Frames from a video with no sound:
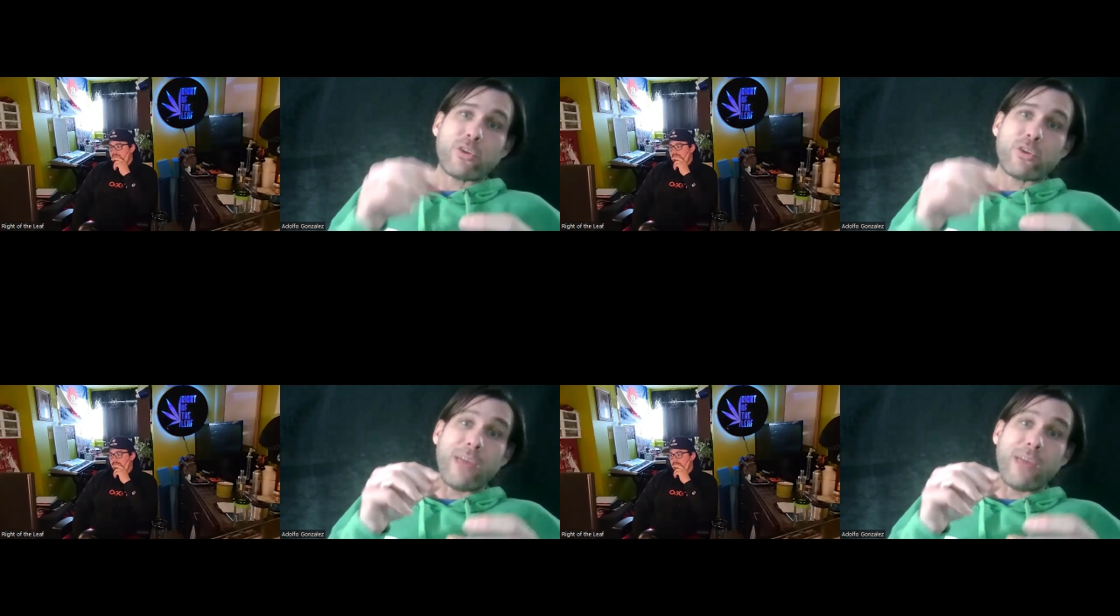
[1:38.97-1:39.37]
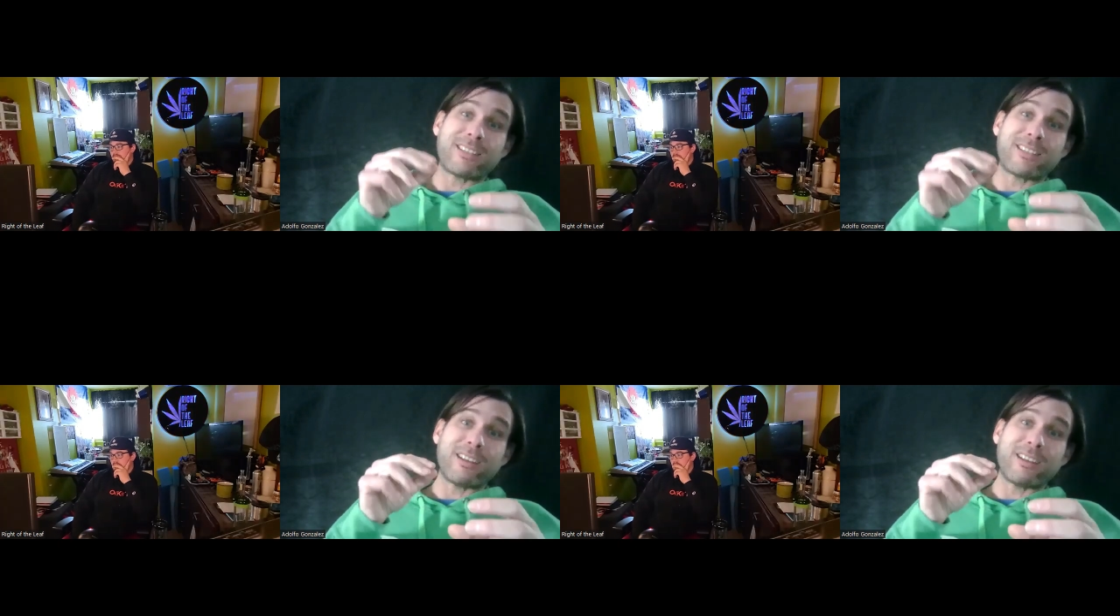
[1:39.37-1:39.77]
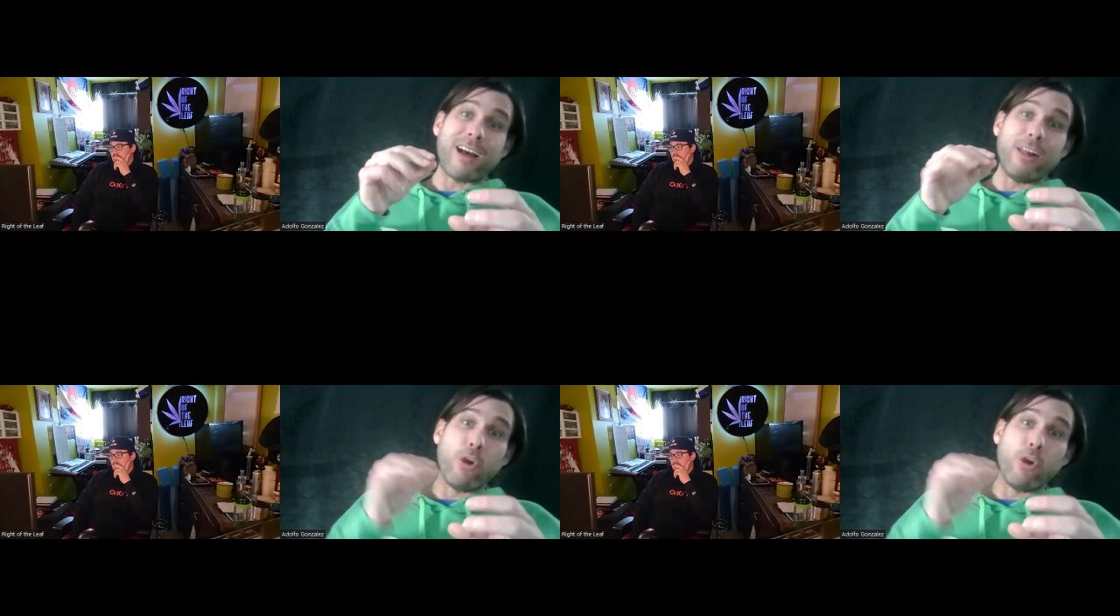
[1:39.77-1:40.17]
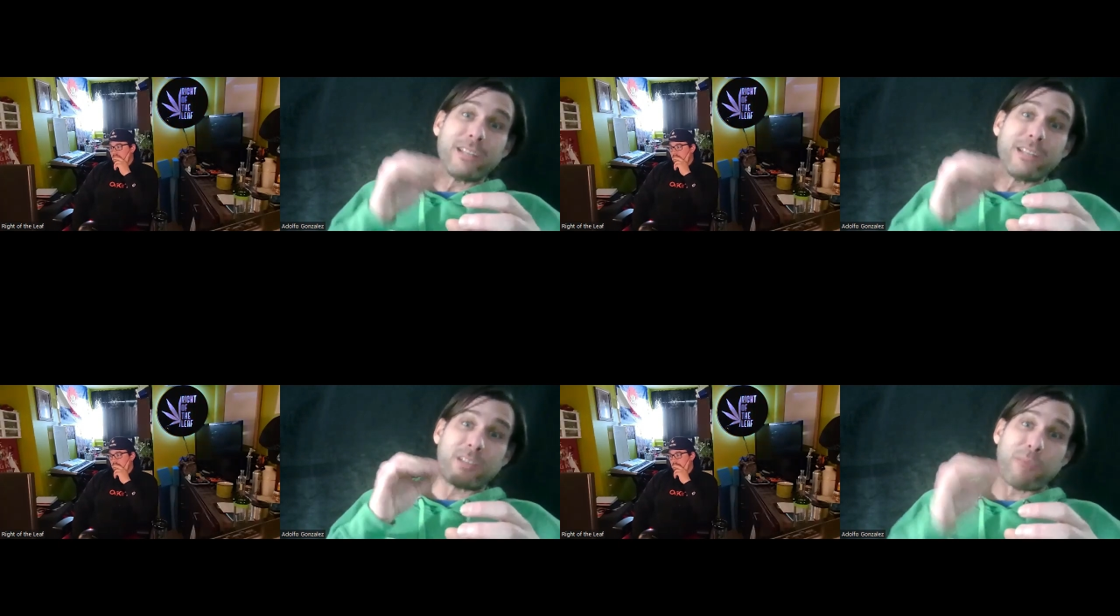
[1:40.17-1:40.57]
creates a lower
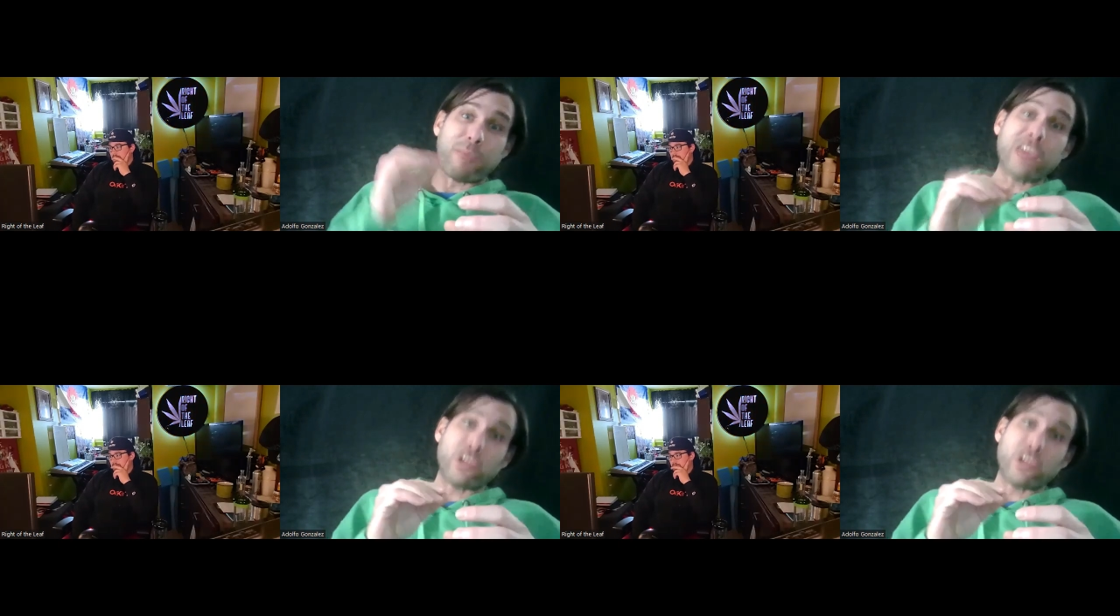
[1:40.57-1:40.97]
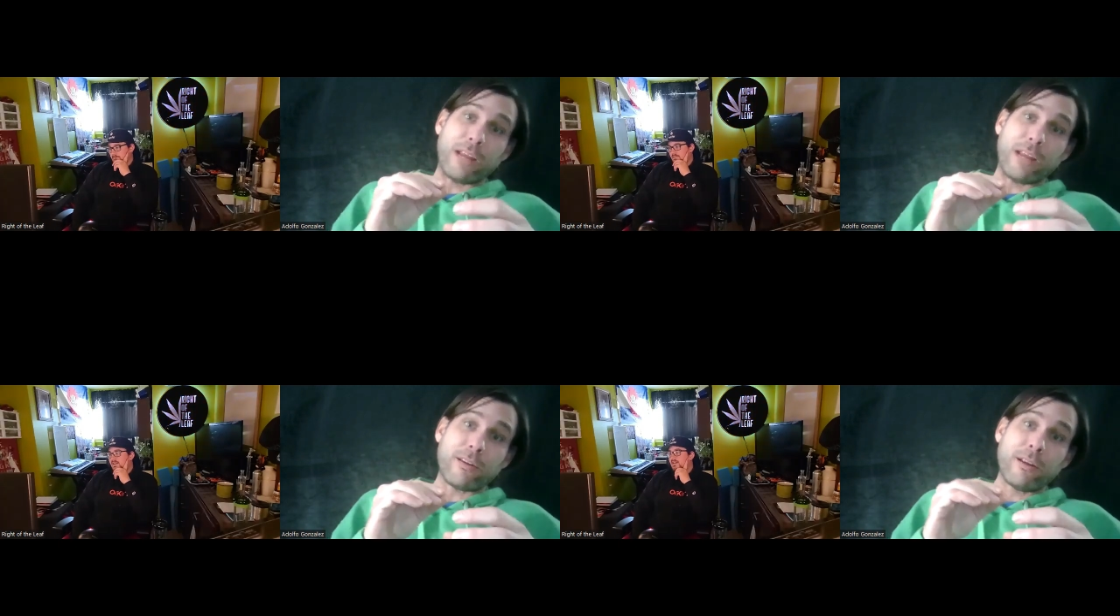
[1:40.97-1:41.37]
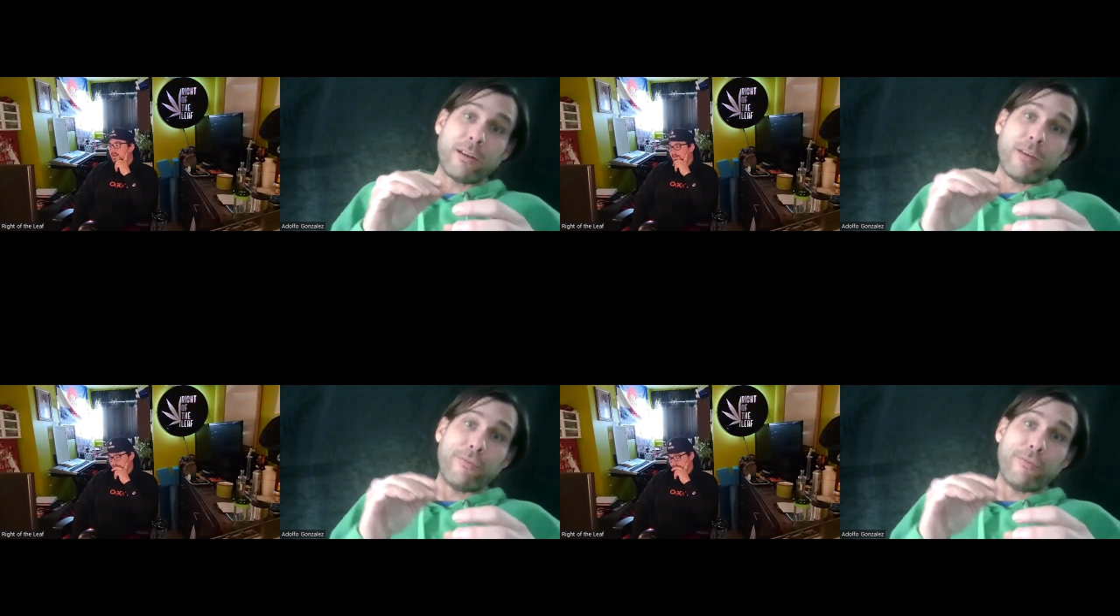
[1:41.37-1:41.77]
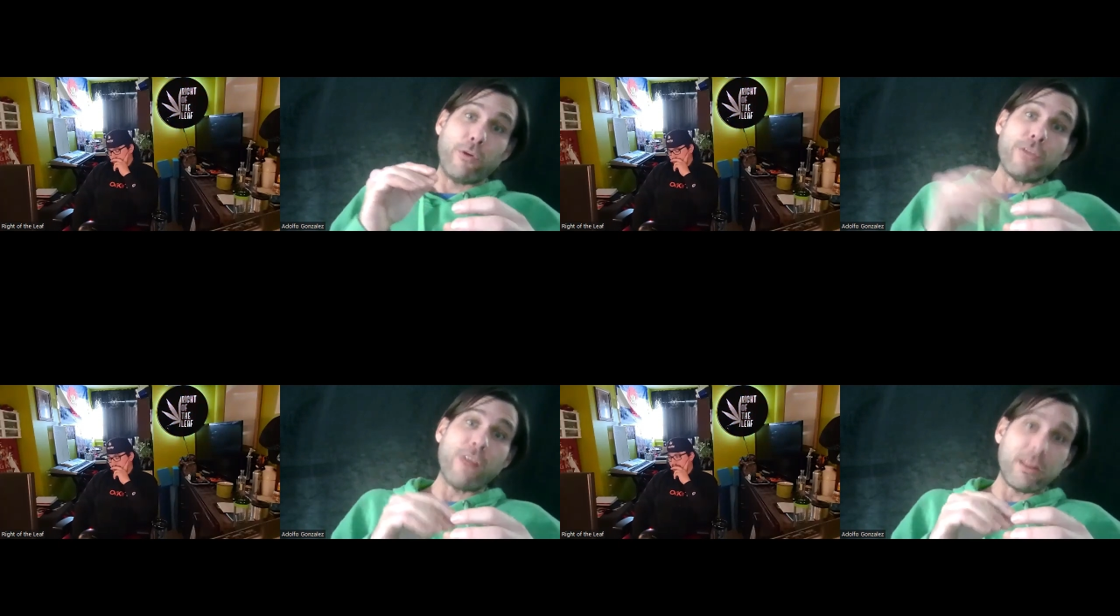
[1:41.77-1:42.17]
dissipation rate
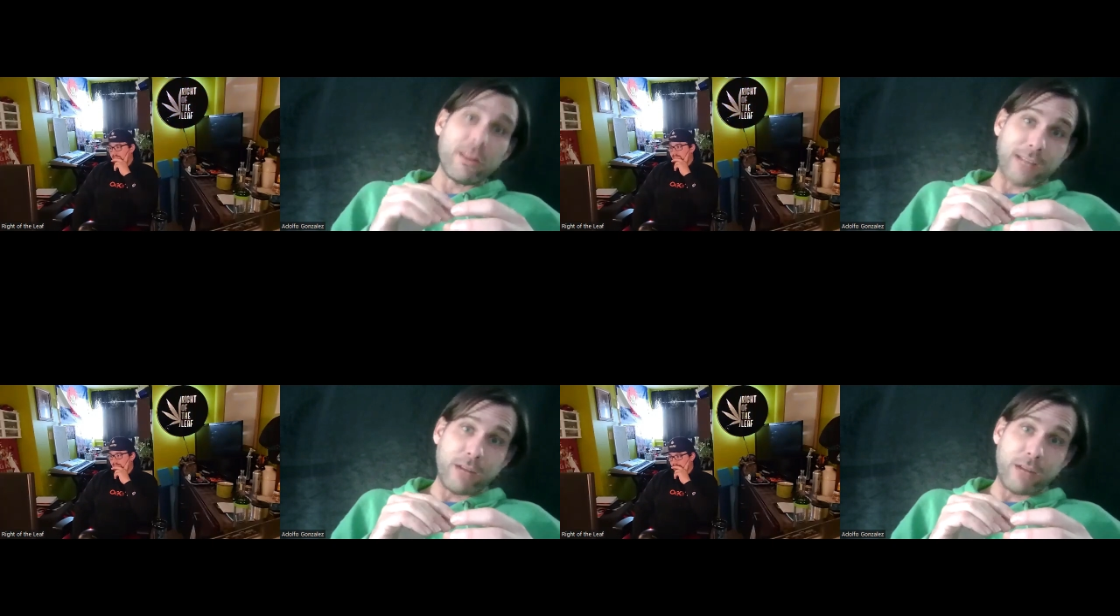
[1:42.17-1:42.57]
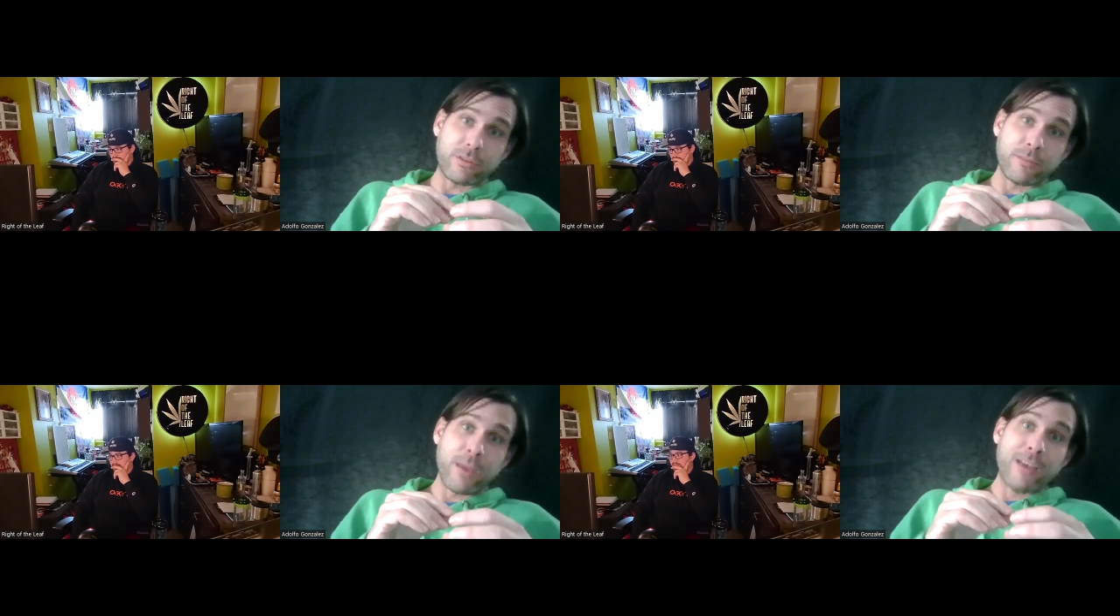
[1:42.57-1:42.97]
for the volatiles.